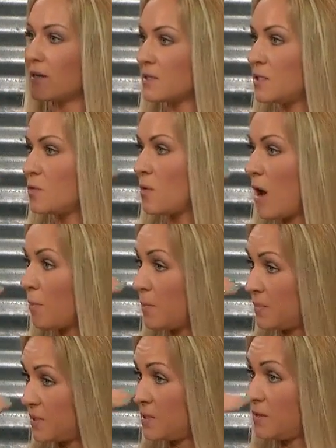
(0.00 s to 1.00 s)
to
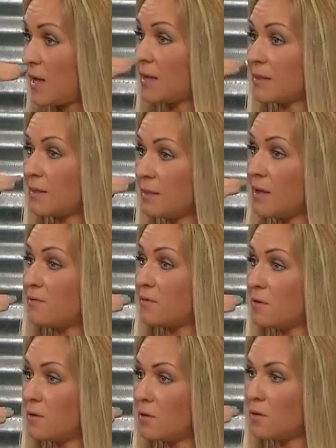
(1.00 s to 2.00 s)
up to that
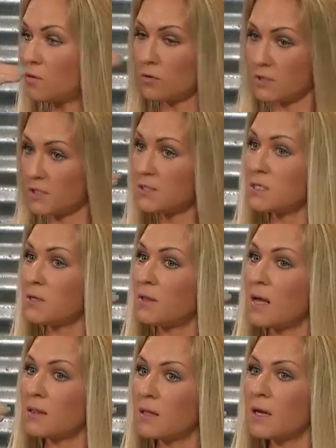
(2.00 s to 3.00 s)
level or to
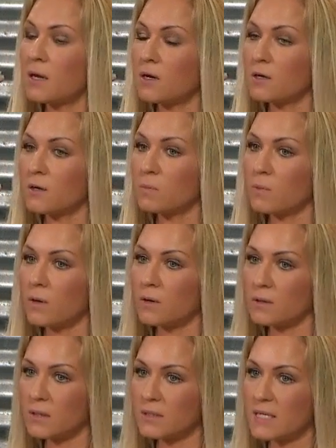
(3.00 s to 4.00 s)
that layer
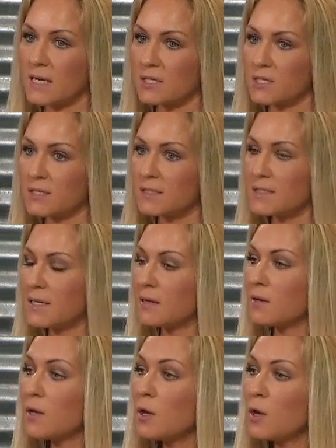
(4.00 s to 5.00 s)
where the texture is
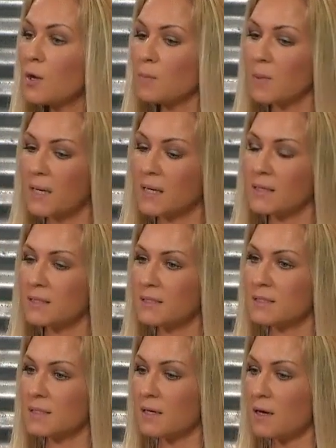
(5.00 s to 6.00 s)
sitting.
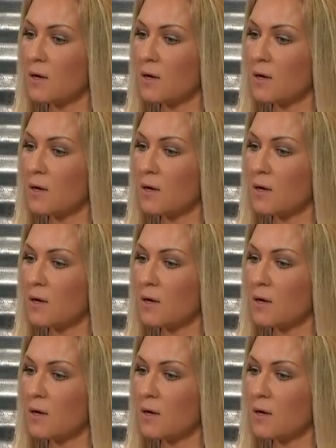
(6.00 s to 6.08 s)
Because